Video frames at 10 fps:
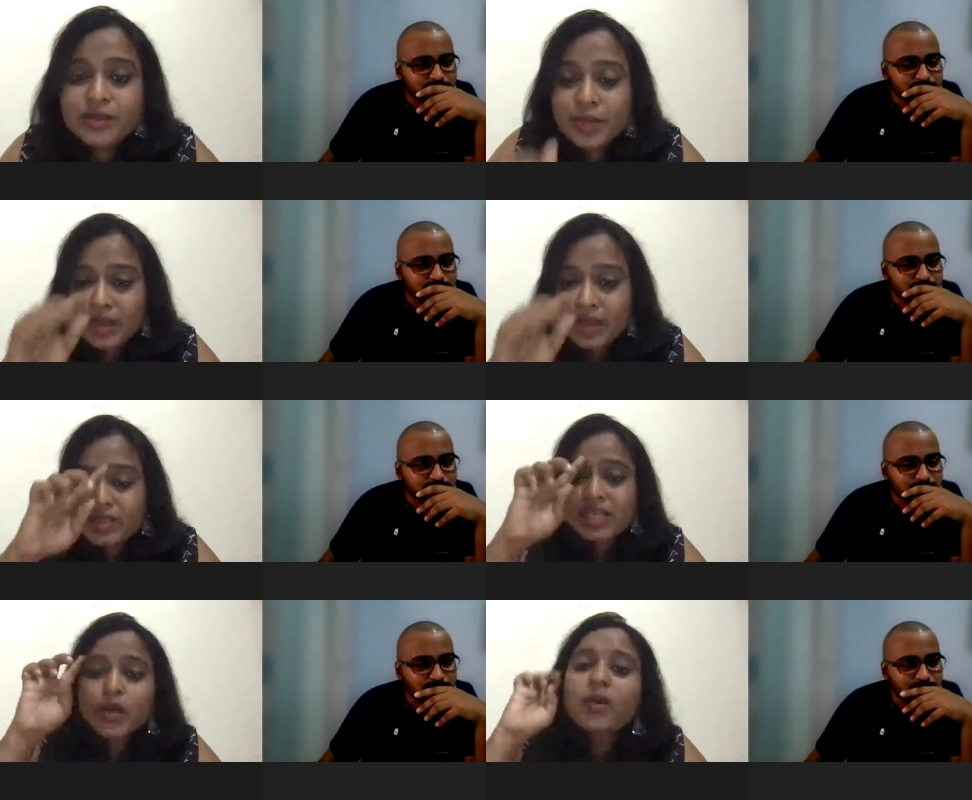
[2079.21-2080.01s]
Speaker 1: So
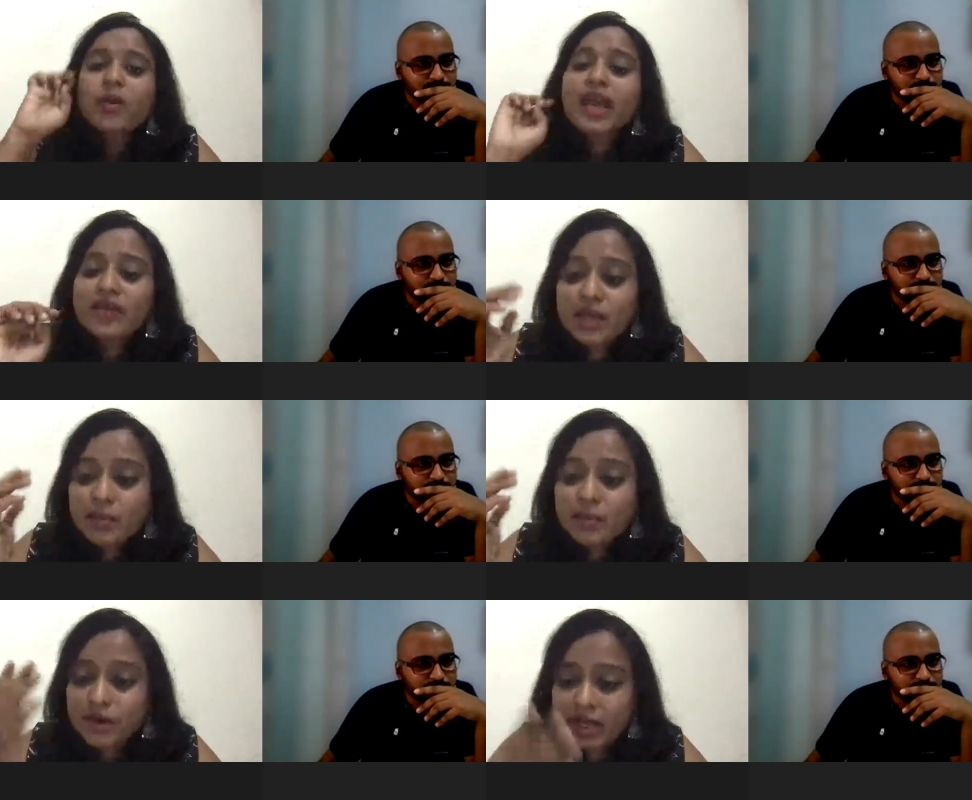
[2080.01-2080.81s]
because they don't have
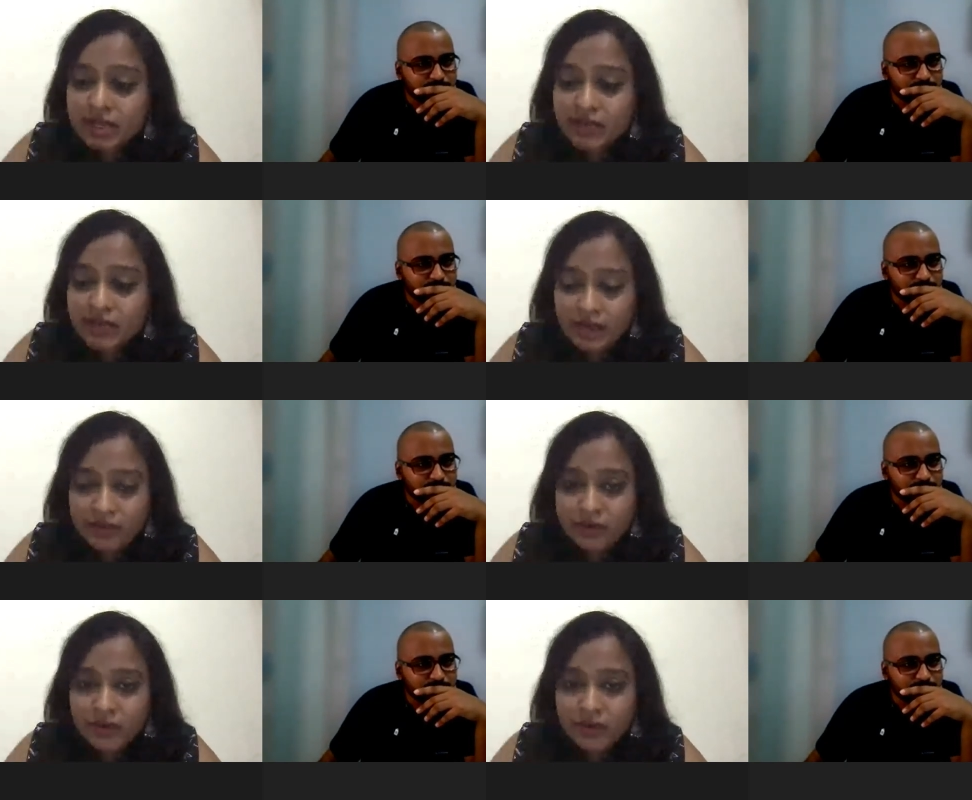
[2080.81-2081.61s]
any protective
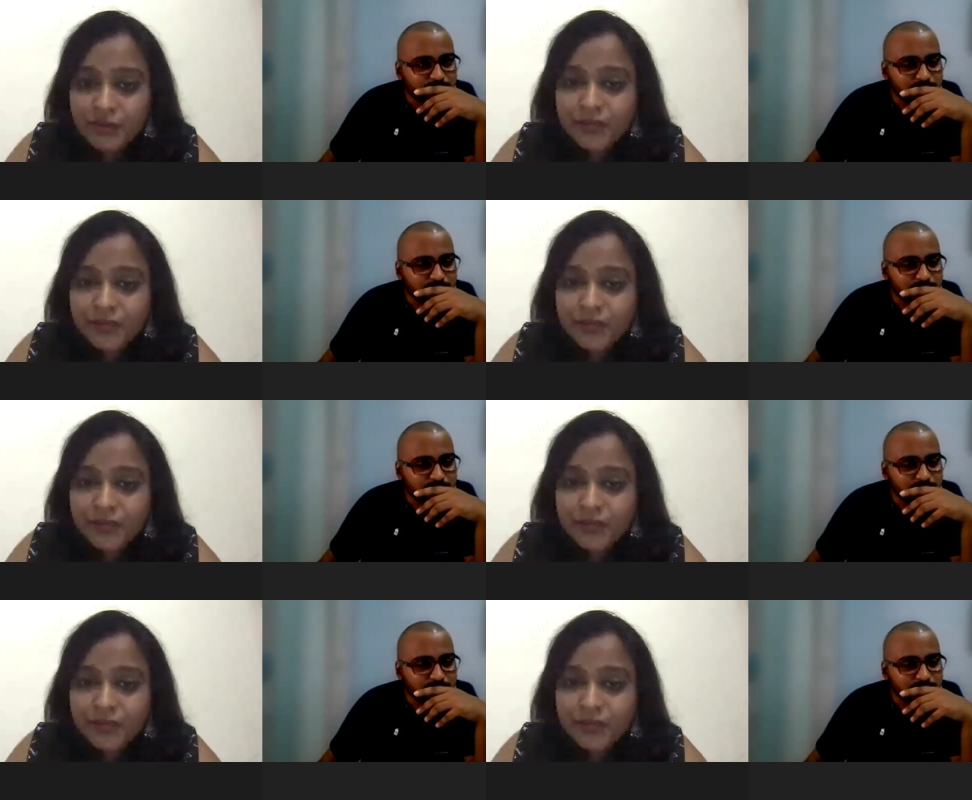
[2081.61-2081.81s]
cover,